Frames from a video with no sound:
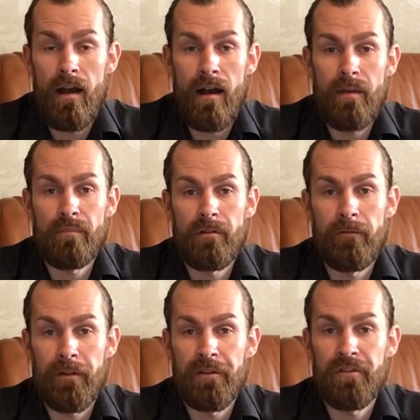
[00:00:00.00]
I
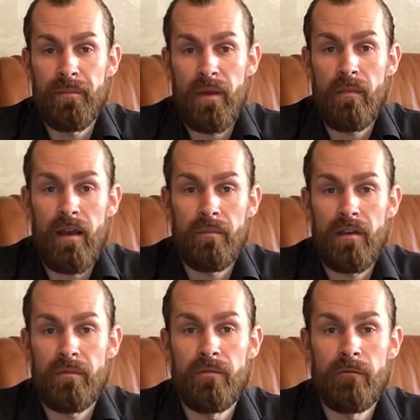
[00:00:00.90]
prefer trimming my
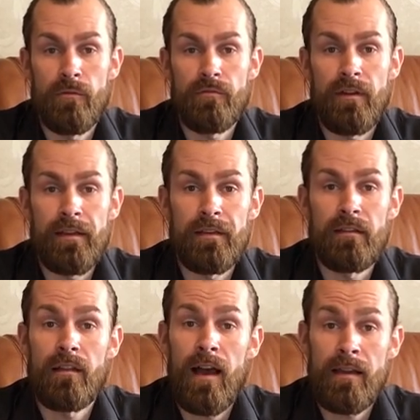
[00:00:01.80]
beard before
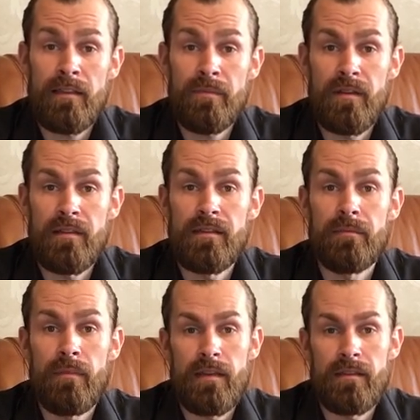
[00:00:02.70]
creating lines because
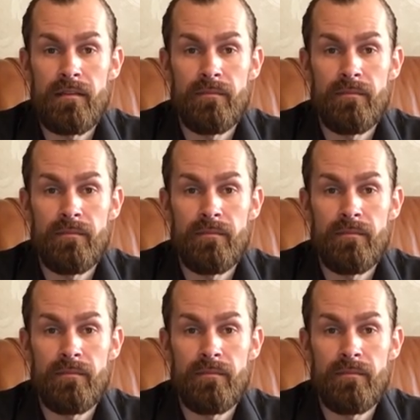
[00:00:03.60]
it makes it